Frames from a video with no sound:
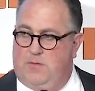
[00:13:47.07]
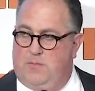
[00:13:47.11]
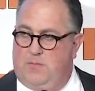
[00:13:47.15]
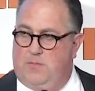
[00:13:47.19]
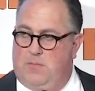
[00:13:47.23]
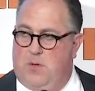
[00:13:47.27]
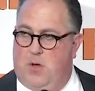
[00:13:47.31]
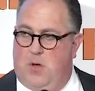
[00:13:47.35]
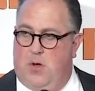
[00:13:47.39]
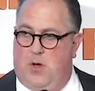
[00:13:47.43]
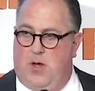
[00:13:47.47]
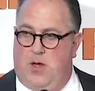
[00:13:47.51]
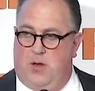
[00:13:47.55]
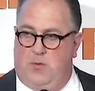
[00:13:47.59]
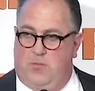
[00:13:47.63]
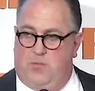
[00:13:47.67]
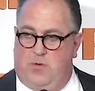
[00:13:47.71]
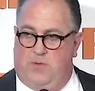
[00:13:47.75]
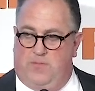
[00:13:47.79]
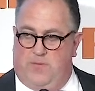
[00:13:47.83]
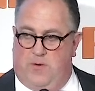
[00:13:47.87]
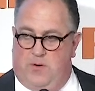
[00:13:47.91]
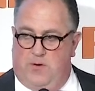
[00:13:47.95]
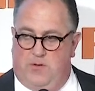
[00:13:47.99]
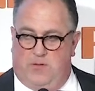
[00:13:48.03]
mine with
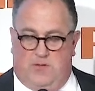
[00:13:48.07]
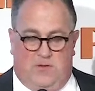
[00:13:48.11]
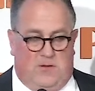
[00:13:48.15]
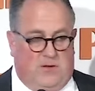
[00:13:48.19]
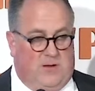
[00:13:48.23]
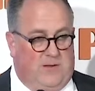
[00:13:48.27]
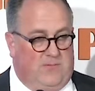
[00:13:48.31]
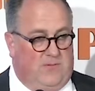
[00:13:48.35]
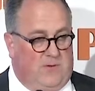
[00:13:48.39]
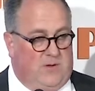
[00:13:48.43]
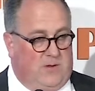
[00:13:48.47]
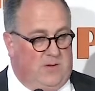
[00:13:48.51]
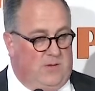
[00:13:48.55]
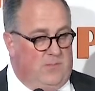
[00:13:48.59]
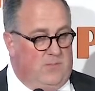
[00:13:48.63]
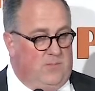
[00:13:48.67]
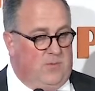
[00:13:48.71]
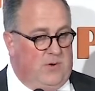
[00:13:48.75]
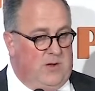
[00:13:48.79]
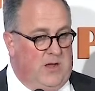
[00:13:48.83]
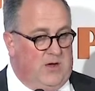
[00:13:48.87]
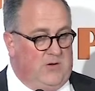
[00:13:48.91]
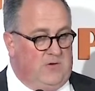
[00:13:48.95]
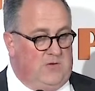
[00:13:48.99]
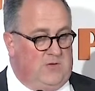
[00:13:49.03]
very significant
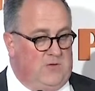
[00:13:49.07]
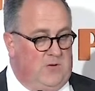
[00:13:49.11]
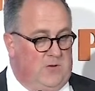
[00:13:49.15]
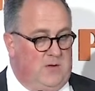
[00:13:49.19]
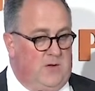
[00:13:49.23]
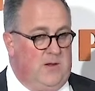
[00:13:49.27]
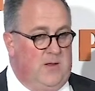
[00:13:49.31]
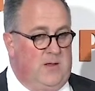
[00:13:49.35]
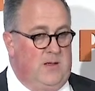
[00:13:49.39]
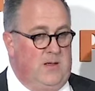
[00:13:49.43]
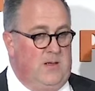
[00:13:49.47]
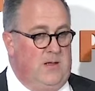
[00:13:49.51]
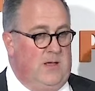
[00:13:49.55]
production